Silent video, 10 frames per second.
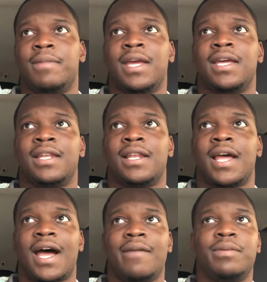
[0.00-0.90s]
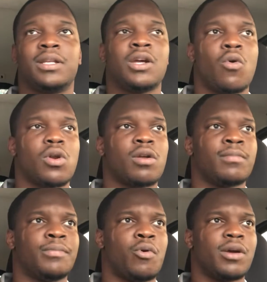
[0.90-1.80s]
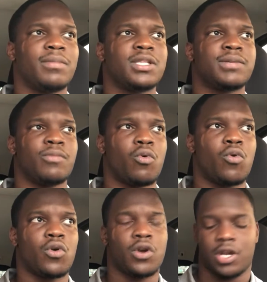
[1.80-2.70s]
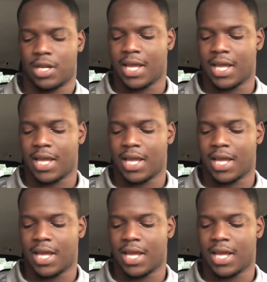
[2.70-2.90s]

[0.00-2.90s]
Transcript: man, I've been going on appointments more